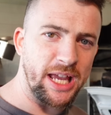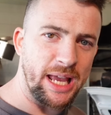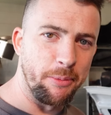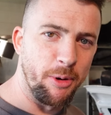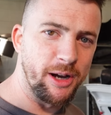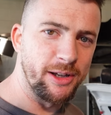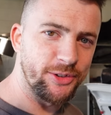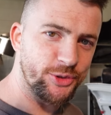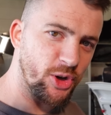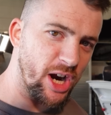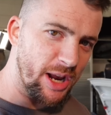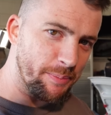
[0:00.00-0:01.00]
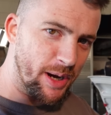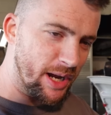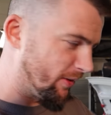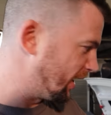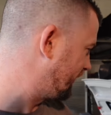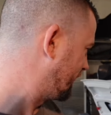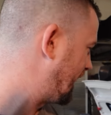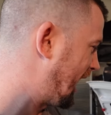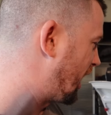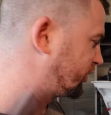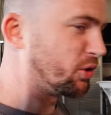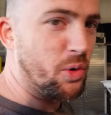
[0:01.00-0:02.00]
cable could drive by like the
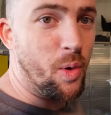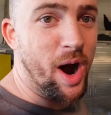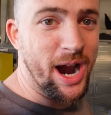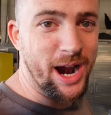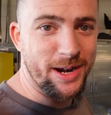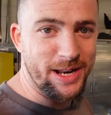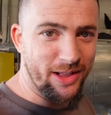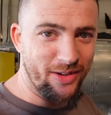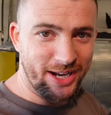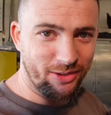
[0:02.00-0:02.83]
actual wire, not like